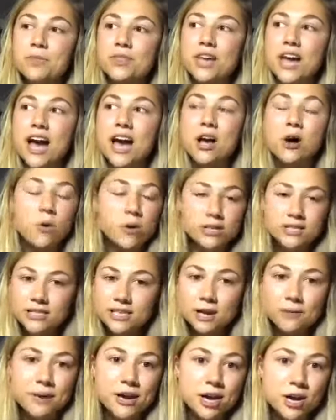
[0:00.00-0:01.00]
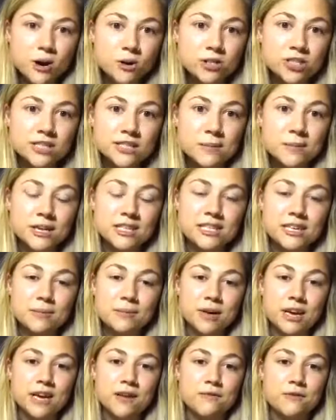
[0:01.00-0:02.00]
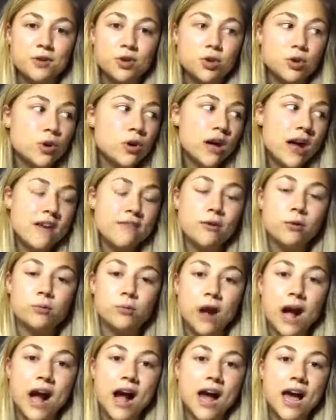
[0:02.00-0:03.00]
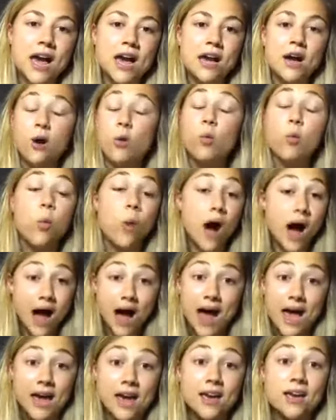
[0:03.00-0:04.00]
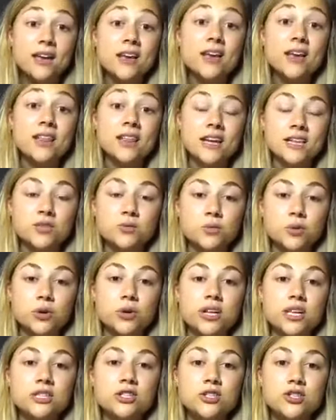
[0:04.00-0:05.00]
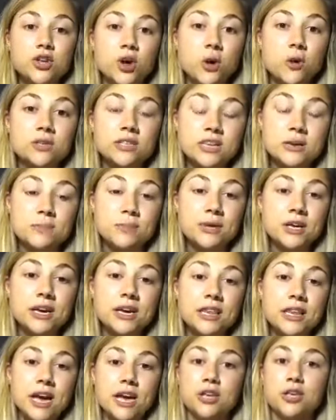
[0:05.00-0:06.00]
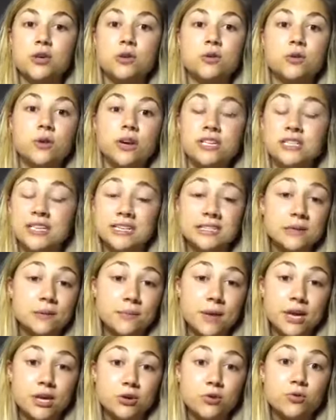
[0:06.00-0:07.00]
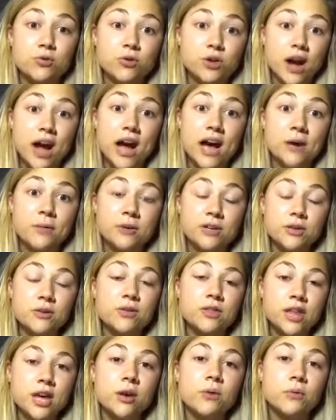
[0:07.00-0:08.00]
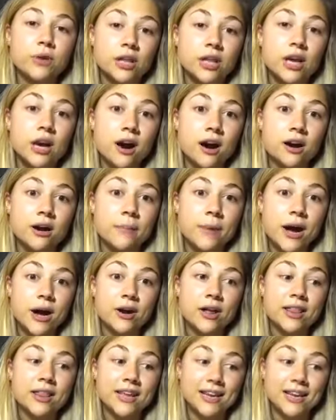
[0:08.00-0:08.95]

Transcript: I always tell my coaches on my team, like, if you don't have a why that's rooted so deeply that it doesn't make you cry when you think really hard about it,